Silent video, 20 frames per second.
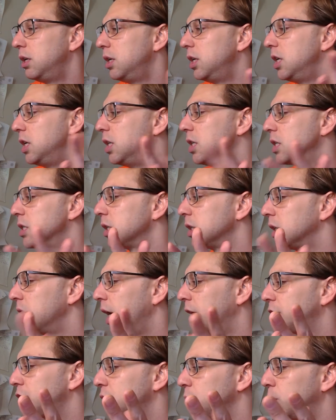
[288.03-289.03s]

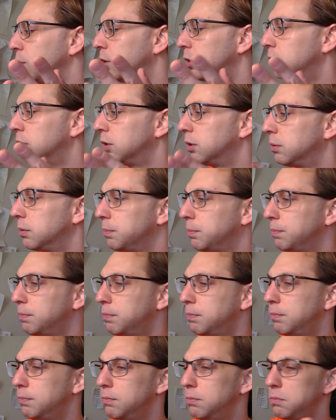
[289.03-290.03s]
intellectual,
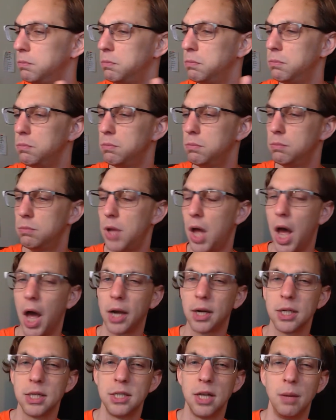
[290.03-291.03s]

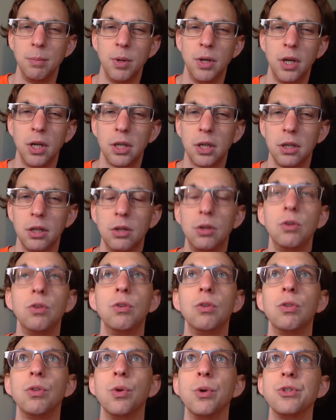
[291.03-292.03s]
academic.
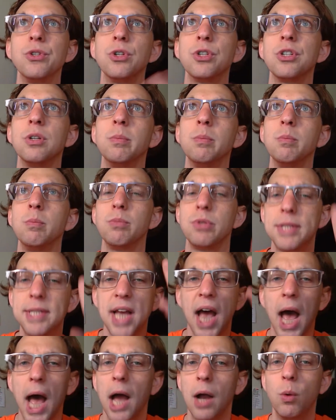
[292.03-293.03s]
Those are some
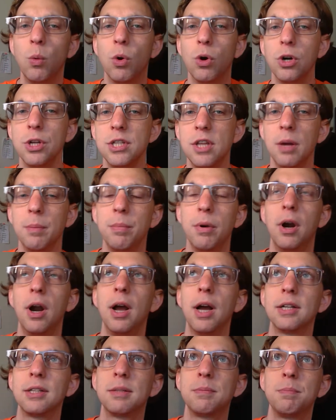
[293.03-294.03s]
tag words that
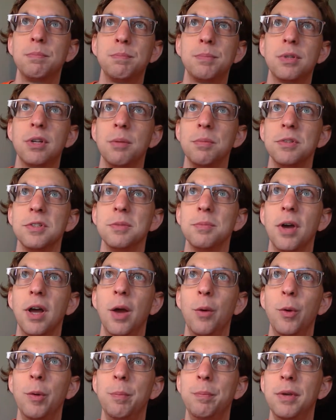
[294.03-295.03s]
perhaps come to
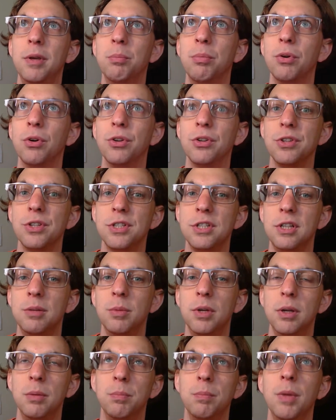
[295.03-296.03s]
mind when people see
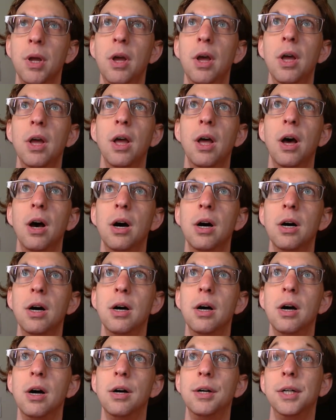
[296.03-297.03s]
me.
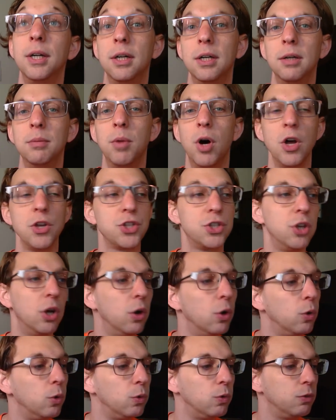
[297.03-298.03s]

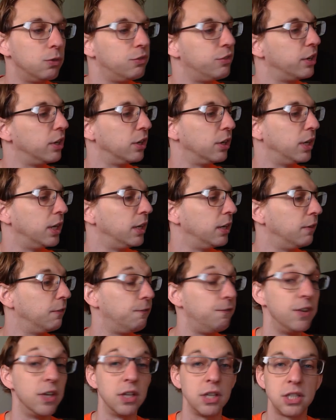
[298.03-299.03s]
Also very
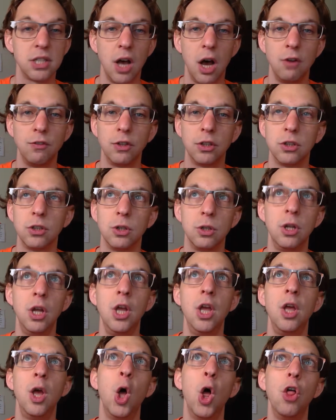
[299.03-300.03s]
philosophical,
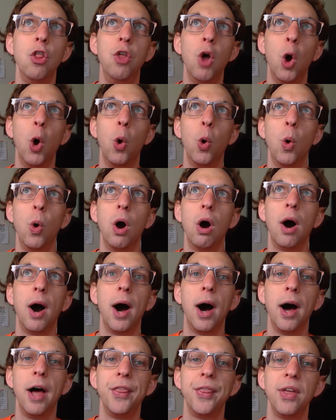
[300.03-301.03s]
though
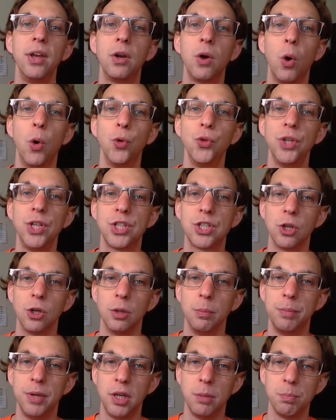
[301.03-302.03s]
I think only
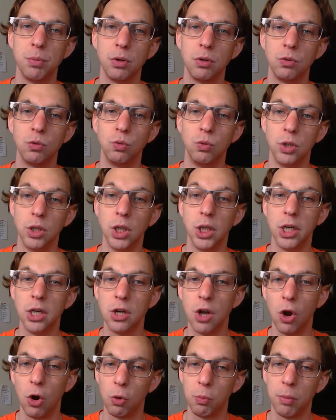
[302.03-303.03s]
certain people really
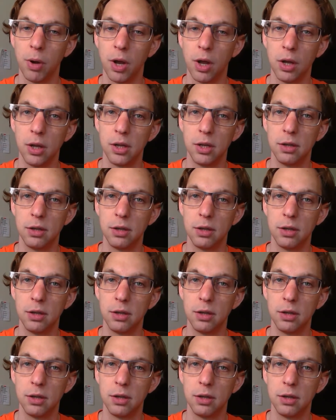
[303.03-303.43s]
know my